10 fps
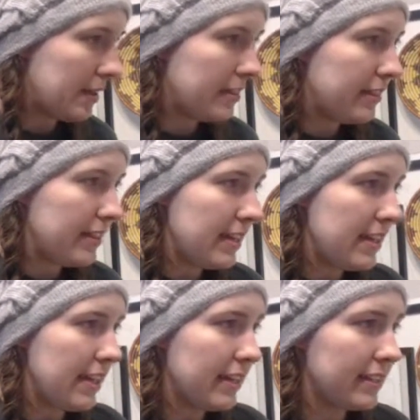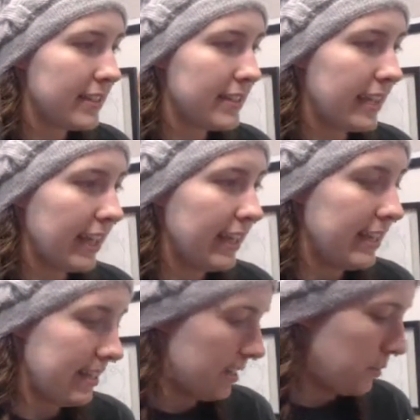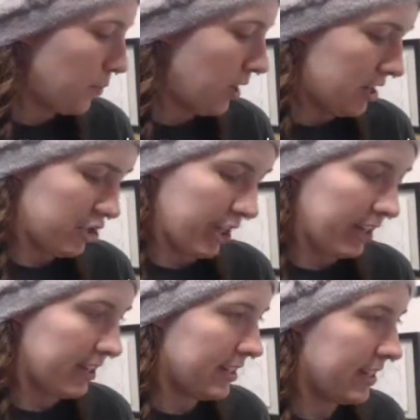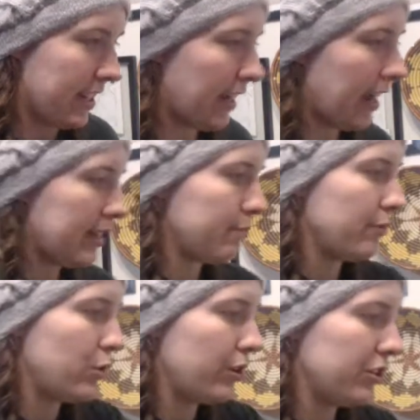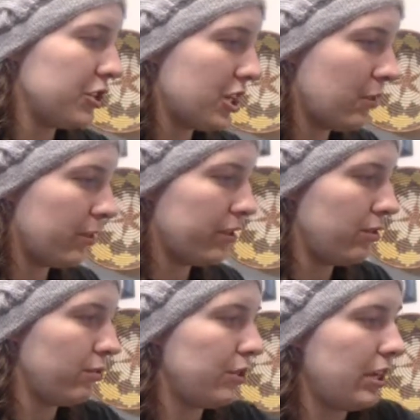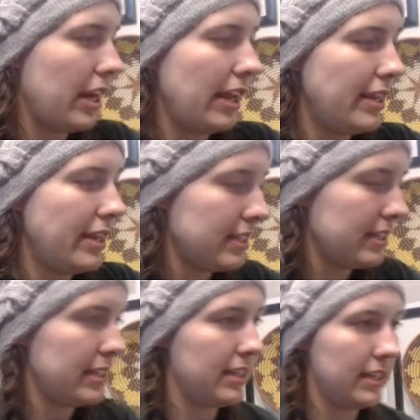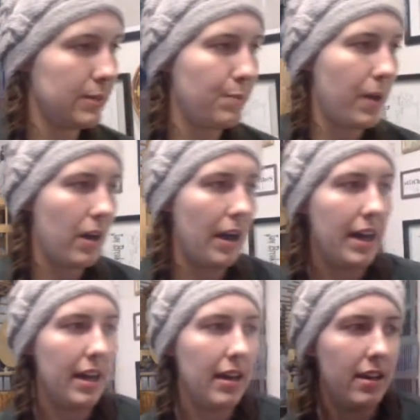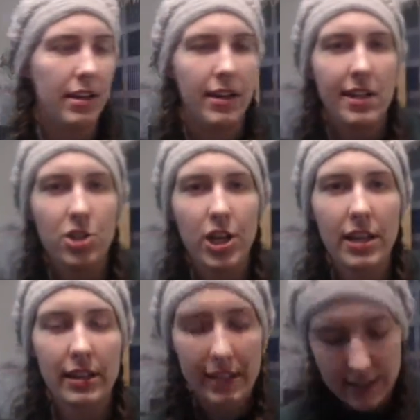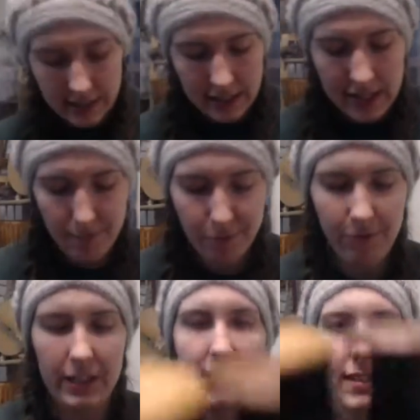The second project that I'm going to share with you tonight is my Shetland Lamb Fleece